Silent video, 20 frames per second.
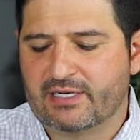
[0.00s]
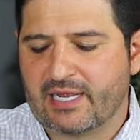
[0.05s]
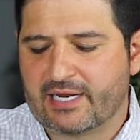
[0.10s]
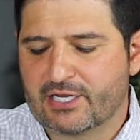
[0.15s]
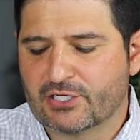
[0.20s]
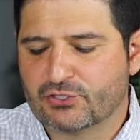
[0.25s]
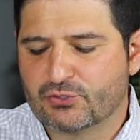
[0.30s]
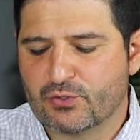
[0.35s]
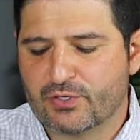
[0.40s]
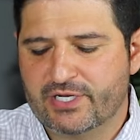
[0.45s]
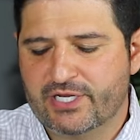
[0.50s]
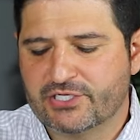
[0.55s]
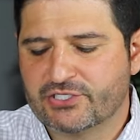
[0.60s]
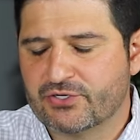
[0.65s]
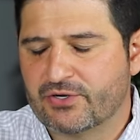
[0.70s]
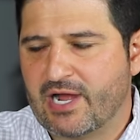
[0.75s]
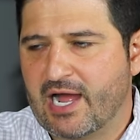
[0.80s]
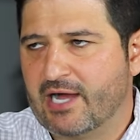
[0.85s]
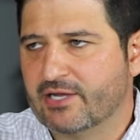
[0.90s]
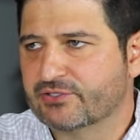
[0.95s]
like a
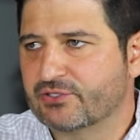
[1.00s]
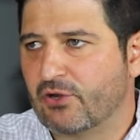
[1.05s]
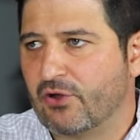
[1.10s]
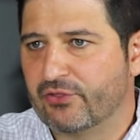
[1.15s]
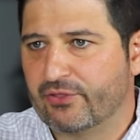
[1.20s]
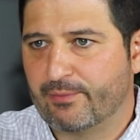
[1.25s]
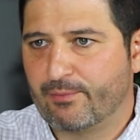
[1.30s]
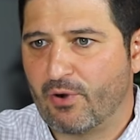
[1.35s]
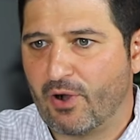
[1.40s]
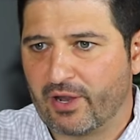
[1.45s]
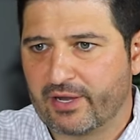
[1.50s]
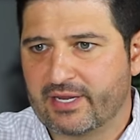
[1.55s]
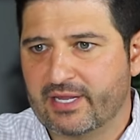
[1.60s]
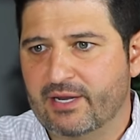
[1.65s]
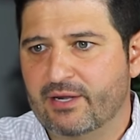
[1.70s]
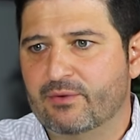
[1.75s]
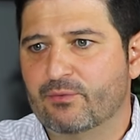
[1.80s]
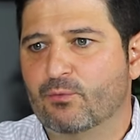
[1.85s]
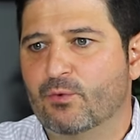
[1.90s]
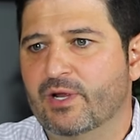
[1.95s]
traditional house on the
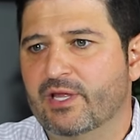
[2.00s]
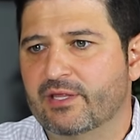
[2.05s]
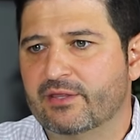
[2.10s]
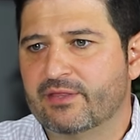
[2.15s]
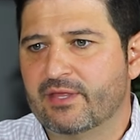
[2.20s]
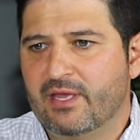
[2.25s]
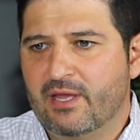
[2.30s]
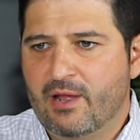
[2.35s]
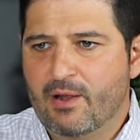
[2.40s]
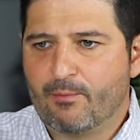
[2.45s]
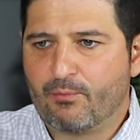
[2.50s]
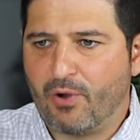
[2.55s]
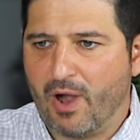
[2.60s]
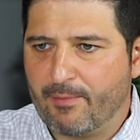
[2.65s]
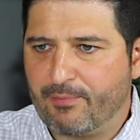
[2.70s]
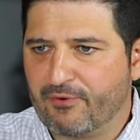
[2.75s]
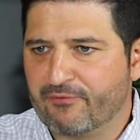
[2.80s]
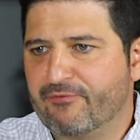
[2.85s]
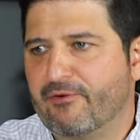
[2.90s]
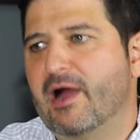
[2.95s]
market with
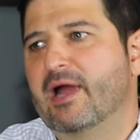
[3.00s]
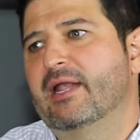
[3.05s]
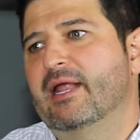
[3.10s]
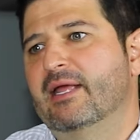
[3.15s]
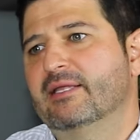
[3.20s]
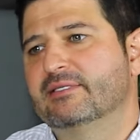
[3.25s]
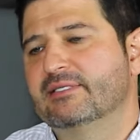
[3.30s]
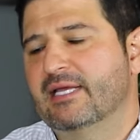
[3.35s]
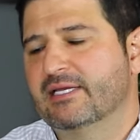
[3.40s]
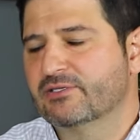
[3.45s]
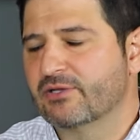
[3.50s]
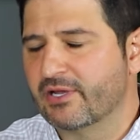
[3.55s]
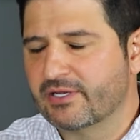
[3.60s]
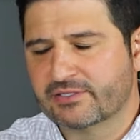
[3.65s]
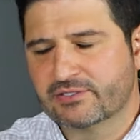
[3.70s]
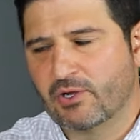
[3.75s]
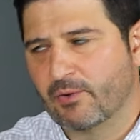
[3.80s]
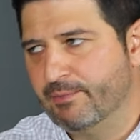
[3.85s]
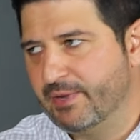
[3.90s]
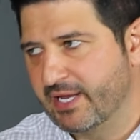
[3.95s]
proper financing. As long
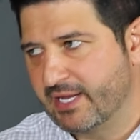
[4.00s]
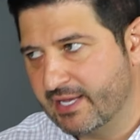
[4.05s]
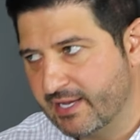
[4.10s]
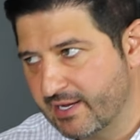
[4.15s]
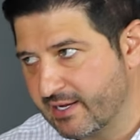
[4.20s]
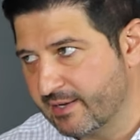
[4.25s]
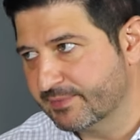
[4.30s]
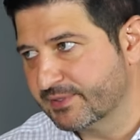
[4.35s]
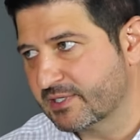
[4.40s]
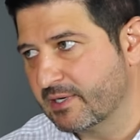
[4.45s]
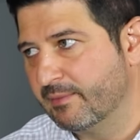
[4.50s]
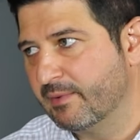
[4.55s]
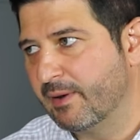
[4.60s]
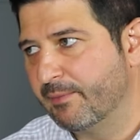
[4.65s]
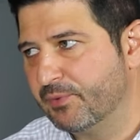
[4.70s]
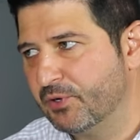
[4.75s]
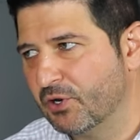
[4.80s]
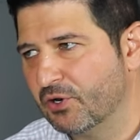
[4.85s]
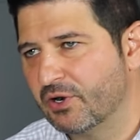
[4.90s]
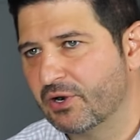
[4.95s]
as no big hiccups come
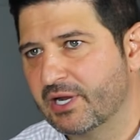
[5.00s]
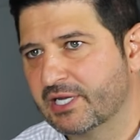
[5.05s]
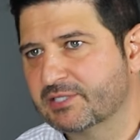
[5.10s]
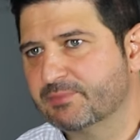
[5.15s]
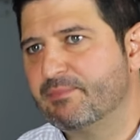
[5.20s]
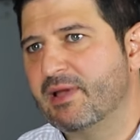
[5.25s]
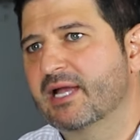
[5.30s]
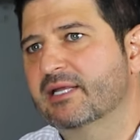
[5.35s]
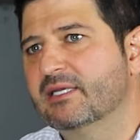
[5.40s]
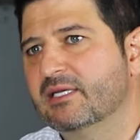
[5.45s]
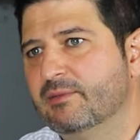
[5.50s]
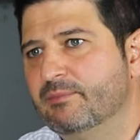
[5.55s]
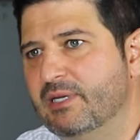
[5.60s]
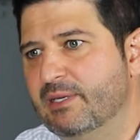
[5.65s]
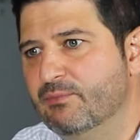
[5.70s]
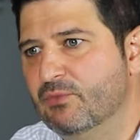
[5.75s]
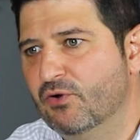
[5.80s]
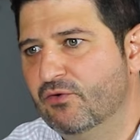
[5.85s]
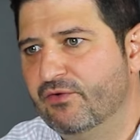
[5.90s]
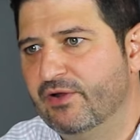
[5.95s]
up, you're expected to
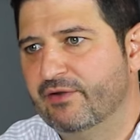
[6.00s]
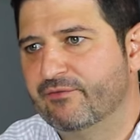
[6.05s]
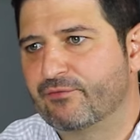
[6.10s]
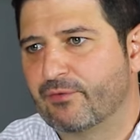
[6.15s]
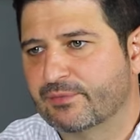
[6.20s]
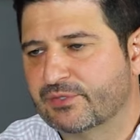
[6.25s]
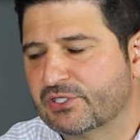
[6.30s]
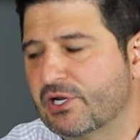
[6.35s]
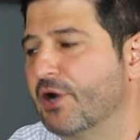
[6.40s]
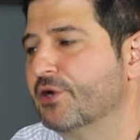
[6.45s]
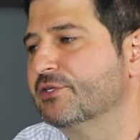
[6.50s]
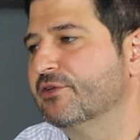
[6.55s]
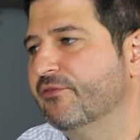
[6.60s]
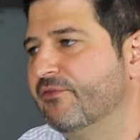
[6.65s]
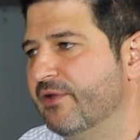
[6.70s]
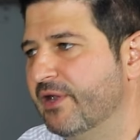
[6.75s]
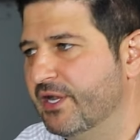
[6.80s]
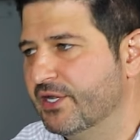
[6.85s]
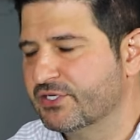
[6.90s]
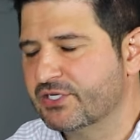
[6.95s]
be moving from start to
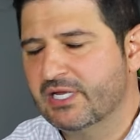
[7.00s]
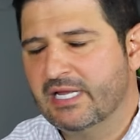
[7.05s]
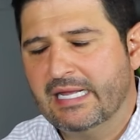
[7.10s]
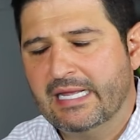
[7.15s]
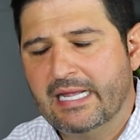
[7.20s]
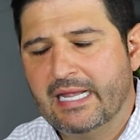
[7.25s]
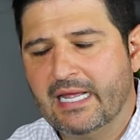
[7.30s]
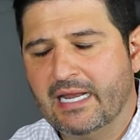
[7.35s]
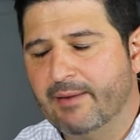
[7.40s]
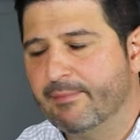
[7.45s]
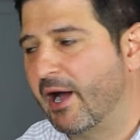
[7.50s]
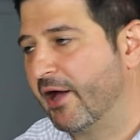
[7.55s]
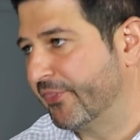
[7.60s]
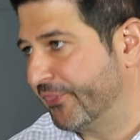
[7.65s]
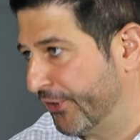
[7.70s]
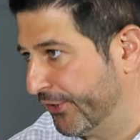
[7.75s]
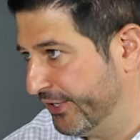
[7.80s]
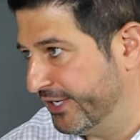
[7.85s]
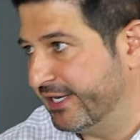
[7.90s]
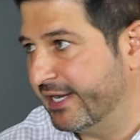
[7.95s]
finish in
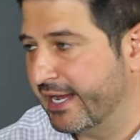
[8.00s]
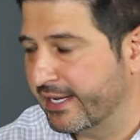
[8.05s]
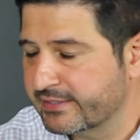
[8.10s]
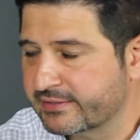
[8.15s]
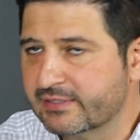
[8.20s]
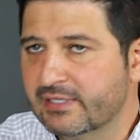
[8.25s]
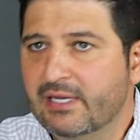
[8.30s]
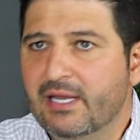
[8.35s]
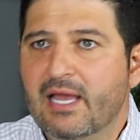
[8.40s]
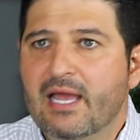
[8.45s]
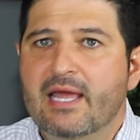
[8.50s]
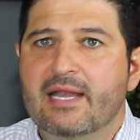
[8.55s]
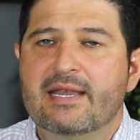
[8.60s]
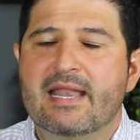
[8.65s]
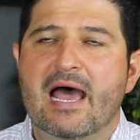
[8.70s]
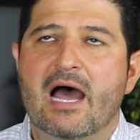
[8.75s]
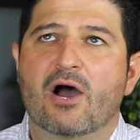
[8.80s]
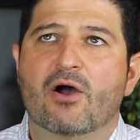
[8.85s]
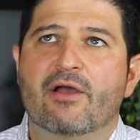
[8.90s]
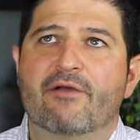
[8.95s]
about 30 days.
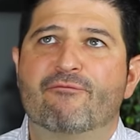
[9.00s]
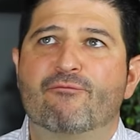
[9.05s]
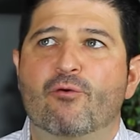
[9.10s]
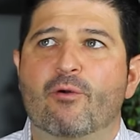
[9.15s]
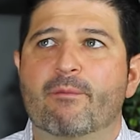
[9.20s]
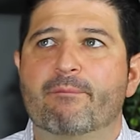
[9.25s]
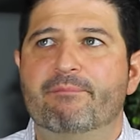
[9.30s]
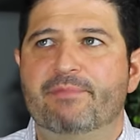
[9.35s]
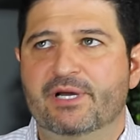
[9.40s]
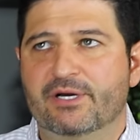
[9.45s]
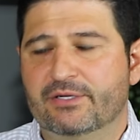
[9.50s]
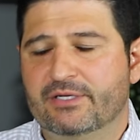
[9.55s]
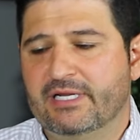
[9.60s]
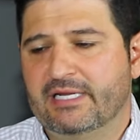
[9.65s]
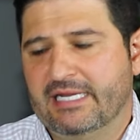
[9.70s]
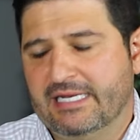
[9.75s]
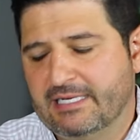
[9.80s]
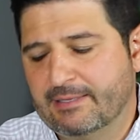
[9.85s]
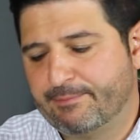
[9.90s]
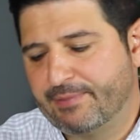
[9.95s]
Now, if we're
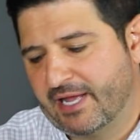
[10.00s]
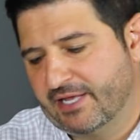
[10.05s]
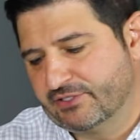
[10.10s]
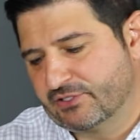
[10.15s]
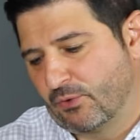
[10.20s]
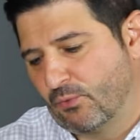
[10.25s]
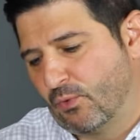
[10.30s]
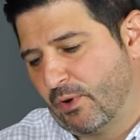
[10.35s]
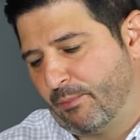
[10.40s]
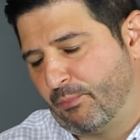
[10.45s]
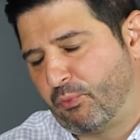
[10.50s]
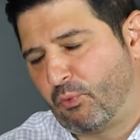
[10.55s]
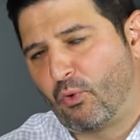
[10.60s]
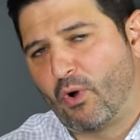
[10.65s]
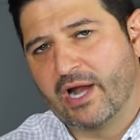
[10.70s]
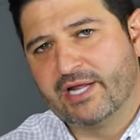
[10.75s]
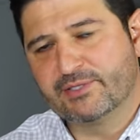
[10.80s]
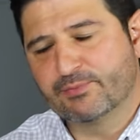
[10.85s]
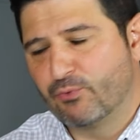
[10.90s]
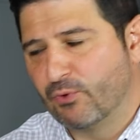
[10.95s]
building, it depends on what
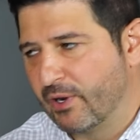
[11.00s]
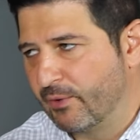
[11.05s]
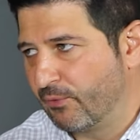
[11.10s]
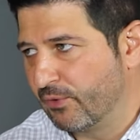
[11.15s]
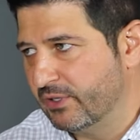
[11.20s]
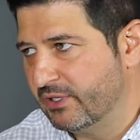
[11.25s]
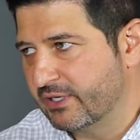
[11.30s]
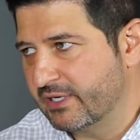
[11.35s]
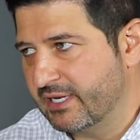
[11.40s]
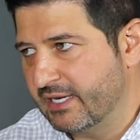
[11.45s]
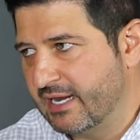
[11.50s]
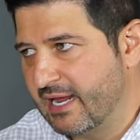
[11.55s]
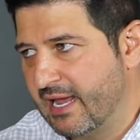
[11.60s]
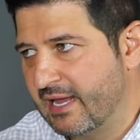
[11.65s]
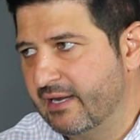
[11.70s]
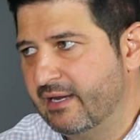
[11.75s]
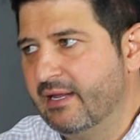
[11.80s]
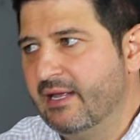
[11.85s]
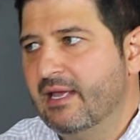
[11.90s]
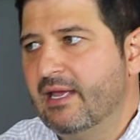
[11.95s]
price point we're looking
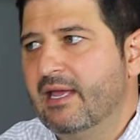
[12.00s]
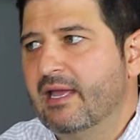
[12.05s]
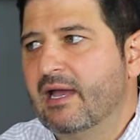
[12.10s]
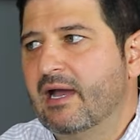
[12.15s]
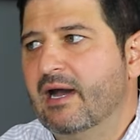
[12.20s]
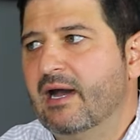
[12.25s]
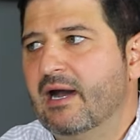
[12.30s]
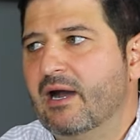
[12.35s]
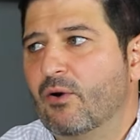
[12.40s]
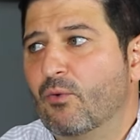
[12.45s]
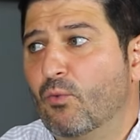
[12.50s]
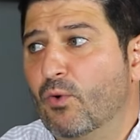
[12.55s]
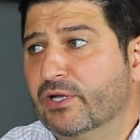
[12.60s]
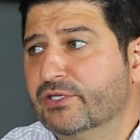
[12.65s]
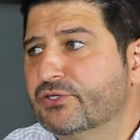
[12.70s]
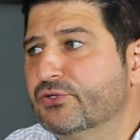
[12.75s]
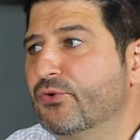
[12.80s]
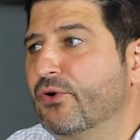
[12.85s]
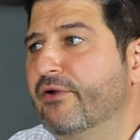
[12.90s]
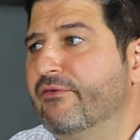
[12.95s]
at.
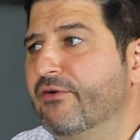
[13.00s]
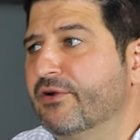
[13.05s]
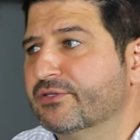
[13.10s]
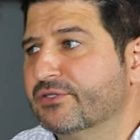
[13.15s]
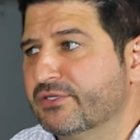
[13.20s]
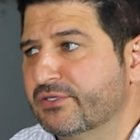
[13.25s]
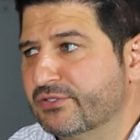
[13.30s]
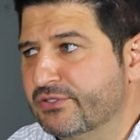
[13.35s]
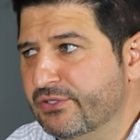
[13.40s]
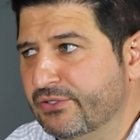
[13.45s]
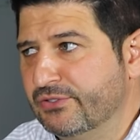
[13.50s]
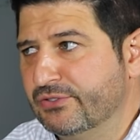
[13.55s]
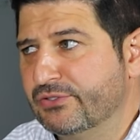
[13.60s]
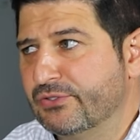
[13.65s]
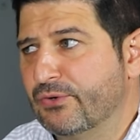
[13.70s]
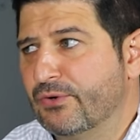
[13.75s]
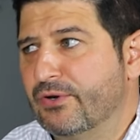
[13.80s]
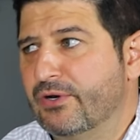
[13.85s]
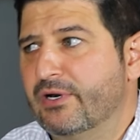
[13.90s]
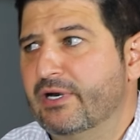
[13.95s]
1-story versus
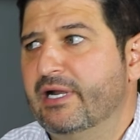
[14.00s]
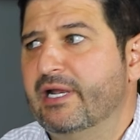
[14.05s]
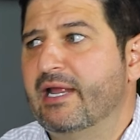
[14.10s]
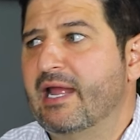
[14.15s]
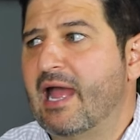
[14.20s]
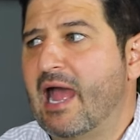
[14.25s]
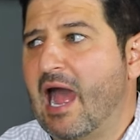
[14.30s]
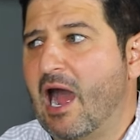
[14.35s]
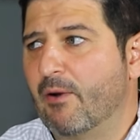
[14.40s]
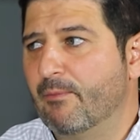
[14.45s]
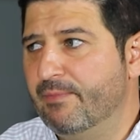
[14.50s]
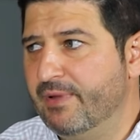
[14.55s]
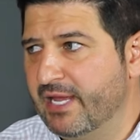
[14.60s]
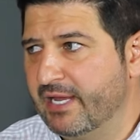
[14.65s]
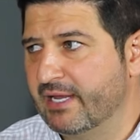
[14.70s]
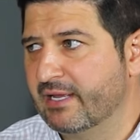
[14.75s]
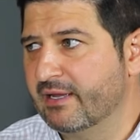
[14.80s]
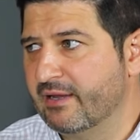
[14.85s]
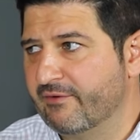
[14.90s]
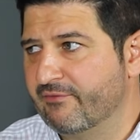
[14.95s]
2-story, how
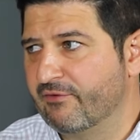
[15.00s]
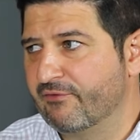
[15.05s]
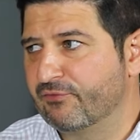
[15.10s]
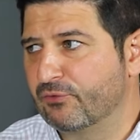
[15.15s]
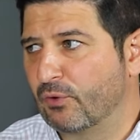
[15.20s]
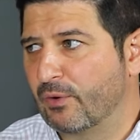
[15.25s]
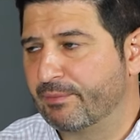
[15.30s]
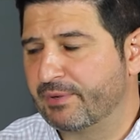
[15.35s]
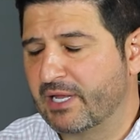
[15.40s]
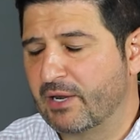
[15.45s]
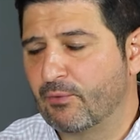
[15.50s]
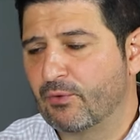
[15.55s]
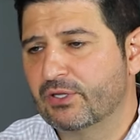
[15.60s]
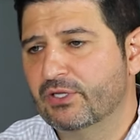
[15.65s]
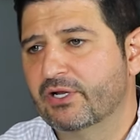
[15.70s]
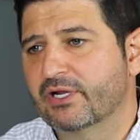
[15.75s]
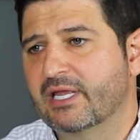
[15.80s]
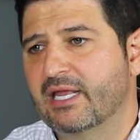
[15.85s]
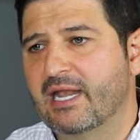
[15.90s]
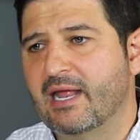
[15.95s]
big of a floor plan we're
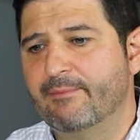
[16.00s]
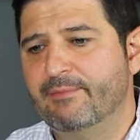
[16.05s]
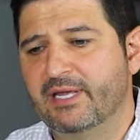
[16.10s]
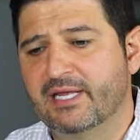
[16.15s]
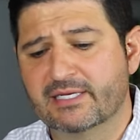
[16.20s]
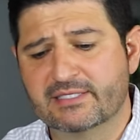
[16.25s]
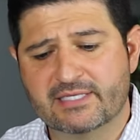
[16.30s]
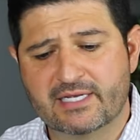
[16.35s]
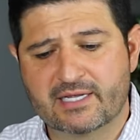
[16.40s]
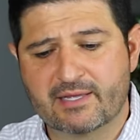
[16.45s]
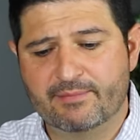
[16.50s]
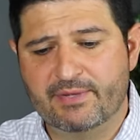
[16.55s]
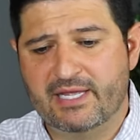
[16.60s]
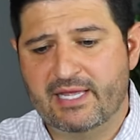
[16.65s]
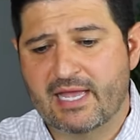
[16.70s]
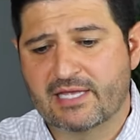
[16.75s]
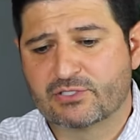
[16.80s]
looking at, because it could be